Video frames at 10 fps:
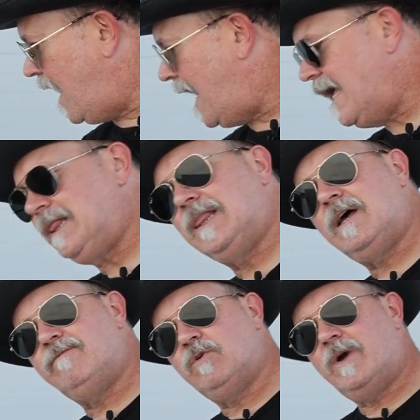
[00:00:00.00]
I
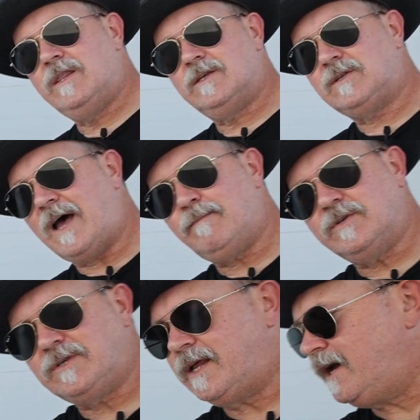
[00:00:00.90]
love the way this top
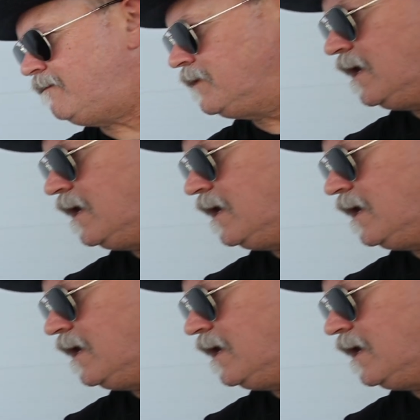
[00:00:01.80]
is set up.